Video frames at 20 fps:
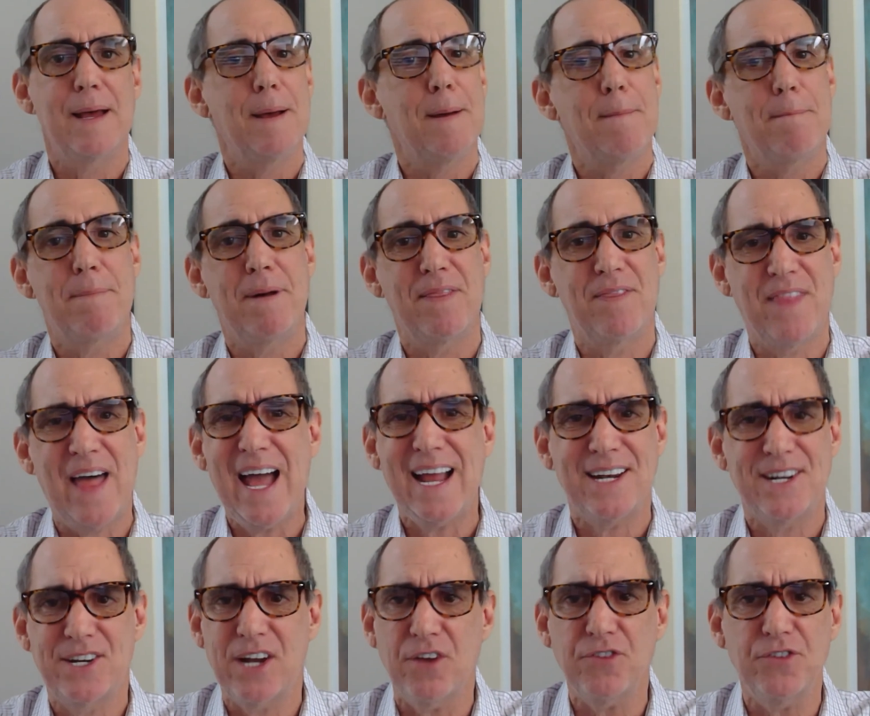But
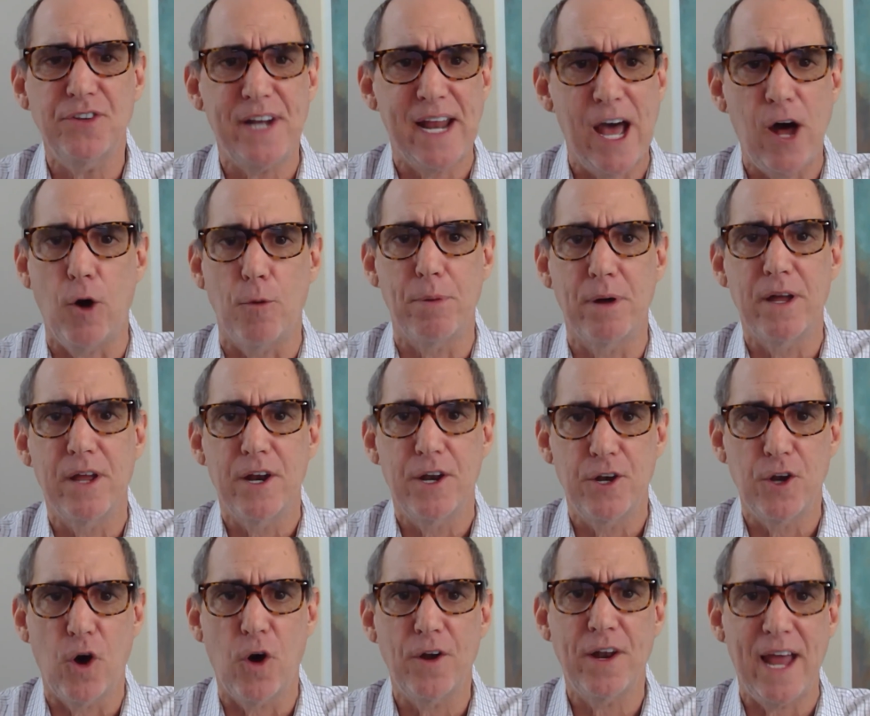that doesn't help
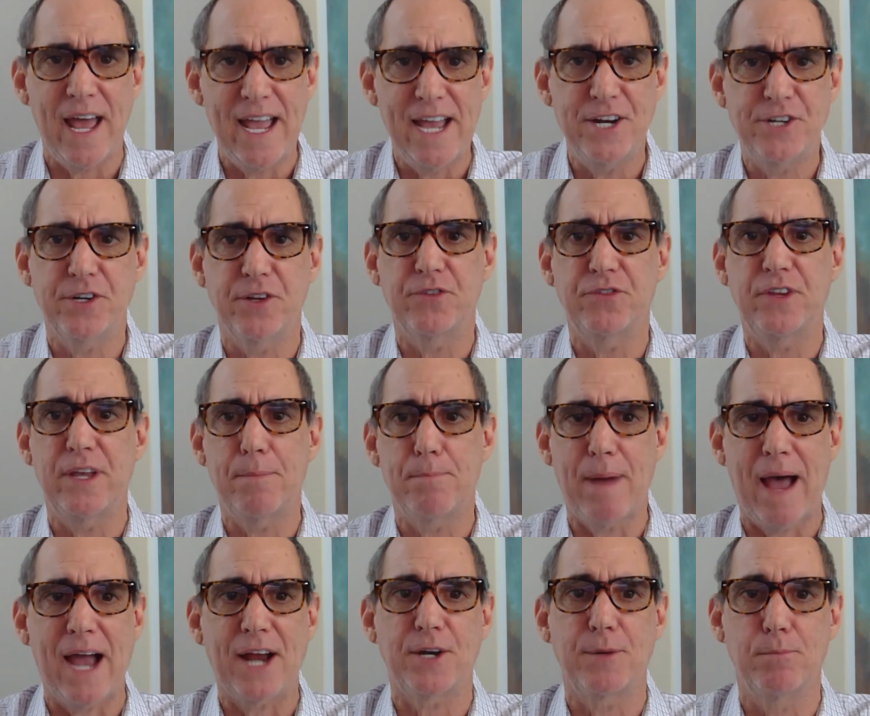non-agency
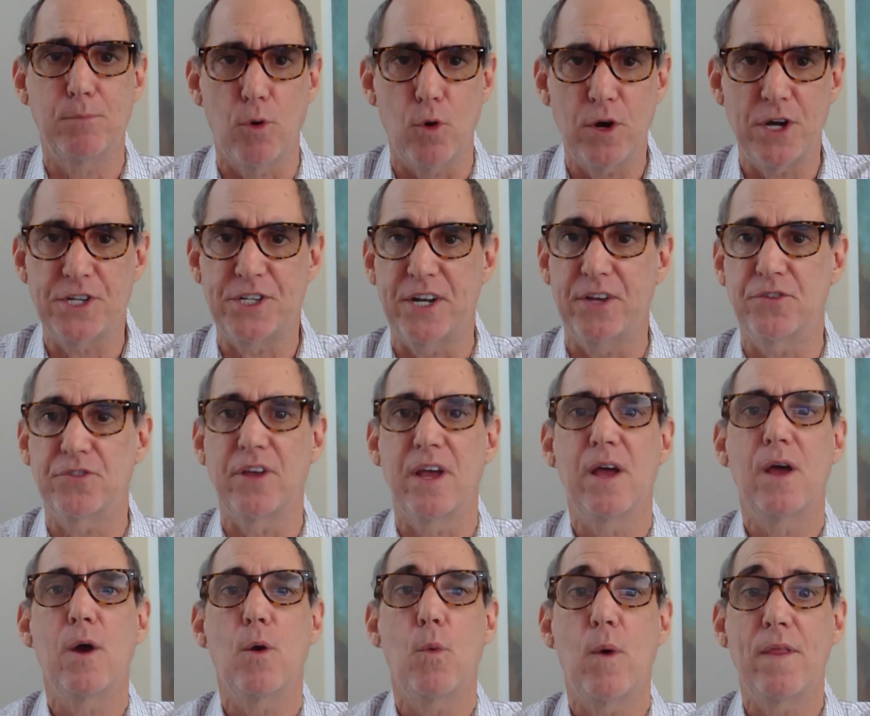backed mortgages,
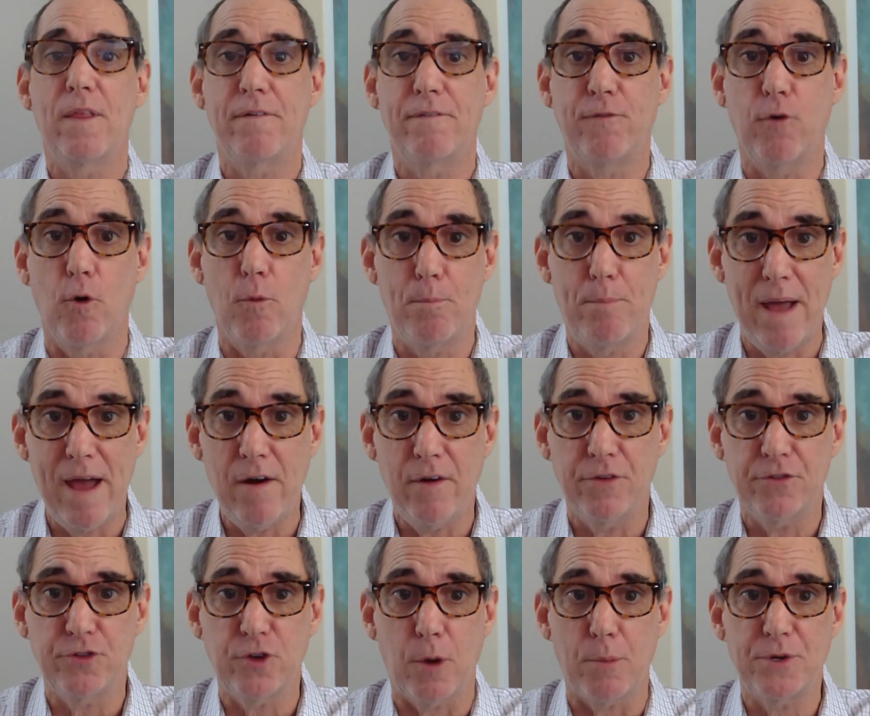where the
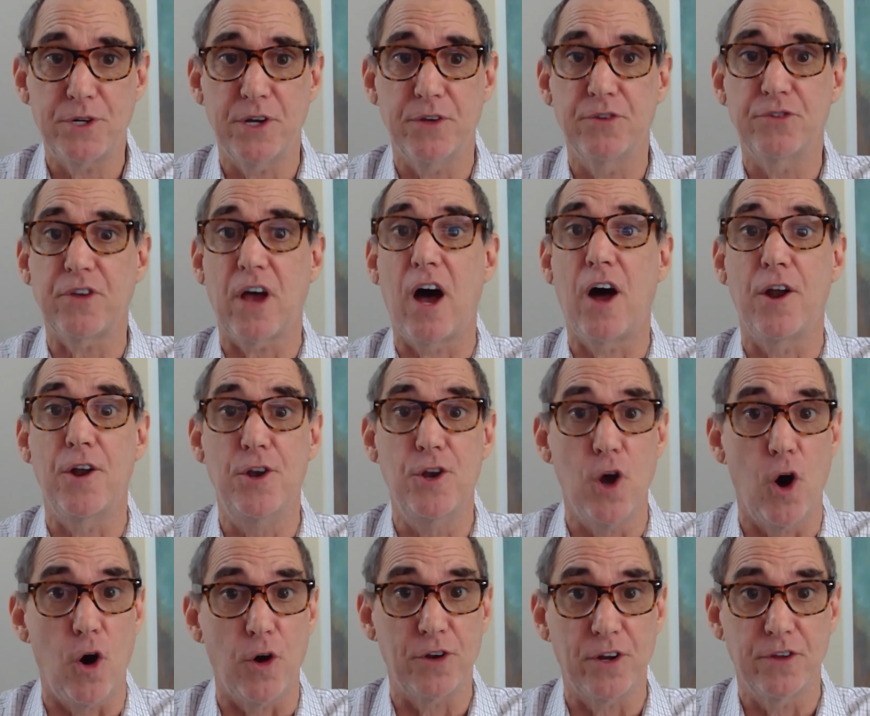forbearance options are
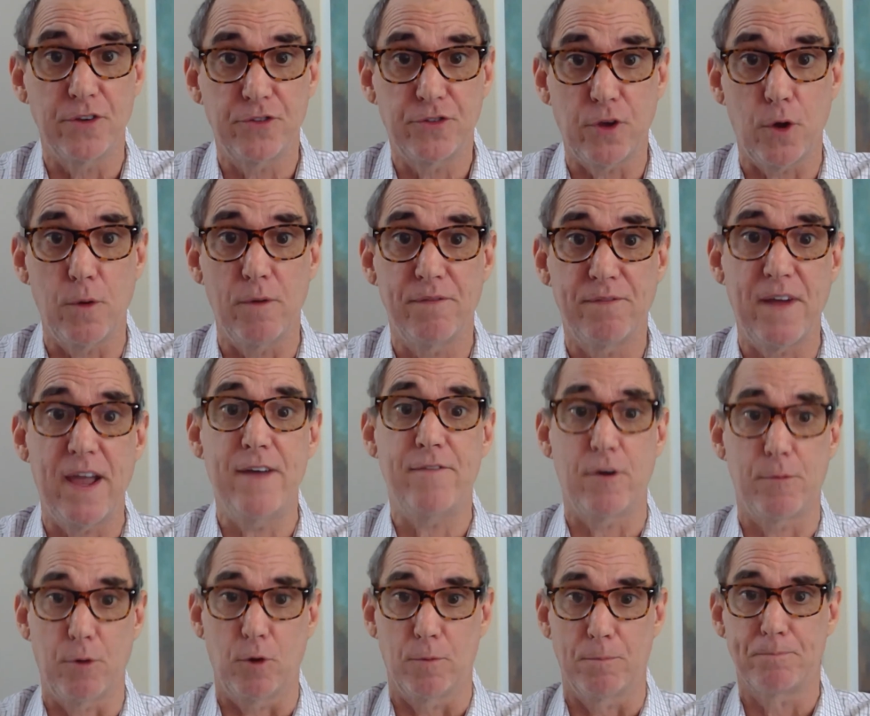not so
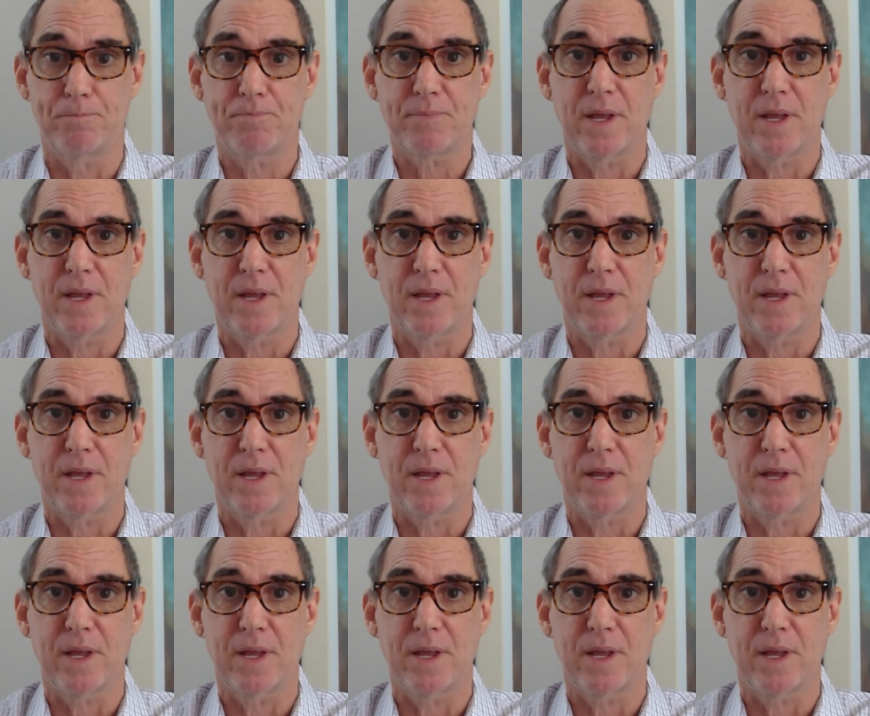favourable.